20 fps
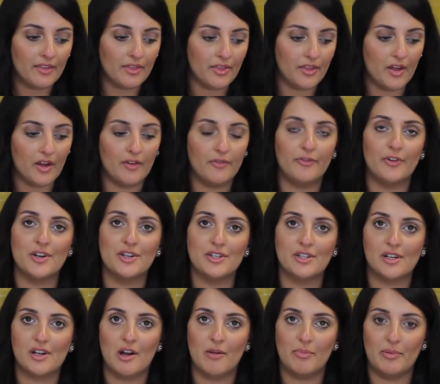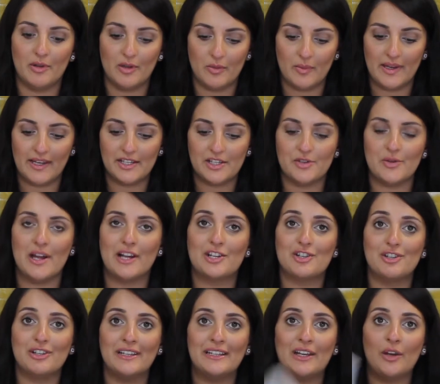the first couple of weeks, you
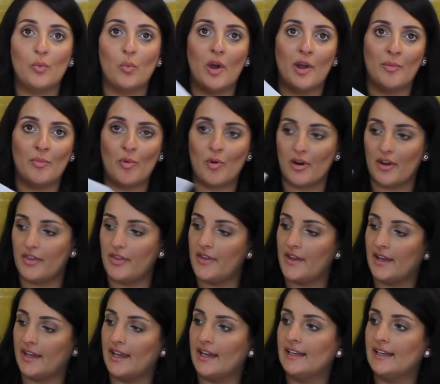actually need one more thing,